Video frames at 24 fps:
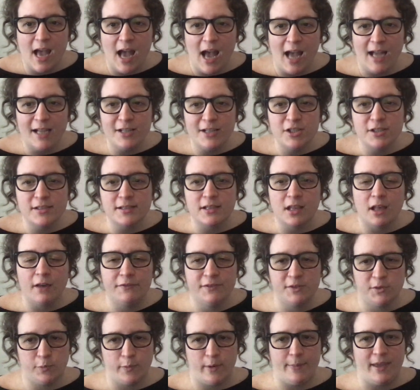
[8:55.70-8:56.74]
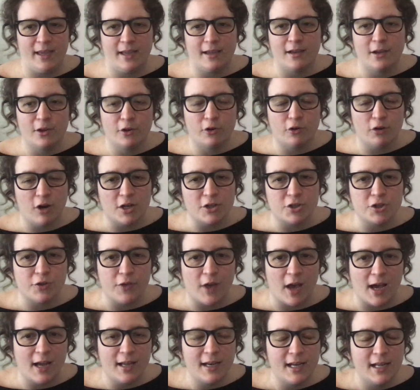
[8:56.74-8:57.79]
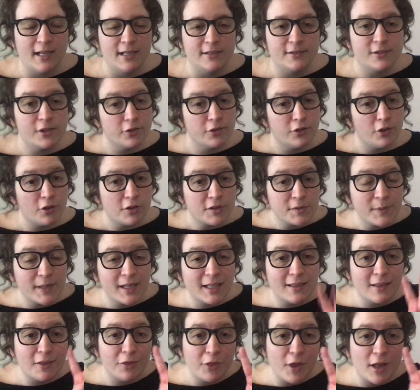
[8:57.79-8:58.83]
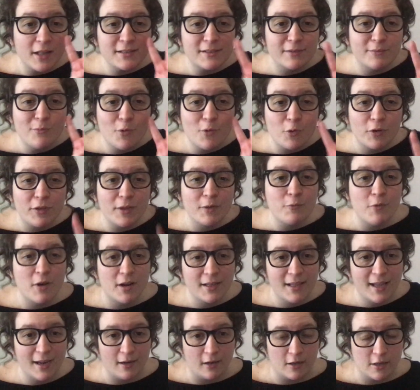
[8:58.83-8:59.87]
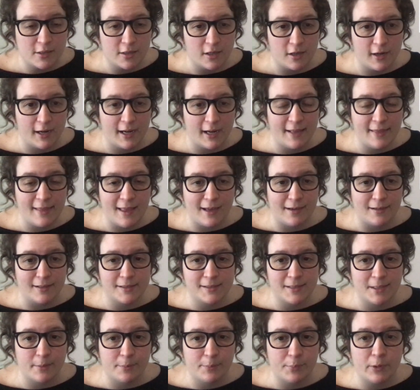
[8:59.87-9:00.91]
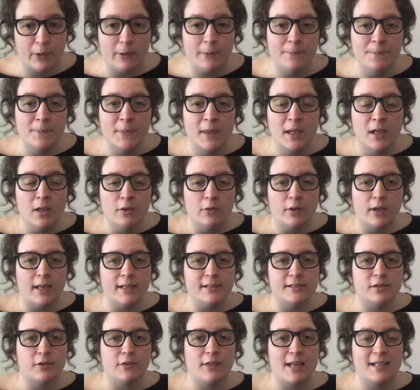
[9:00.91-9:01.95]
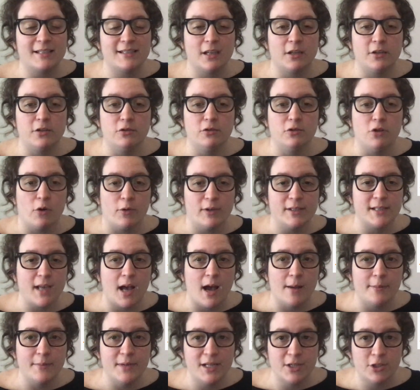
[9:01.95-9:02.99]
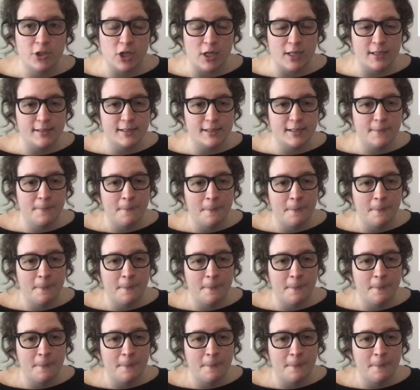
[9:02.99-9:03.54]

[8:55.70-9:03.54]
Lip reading: I just love swimming, Crush thought. So you'll notice we get the thoughts of more than one character in that example. Okay, so that's how you know it's omniscient.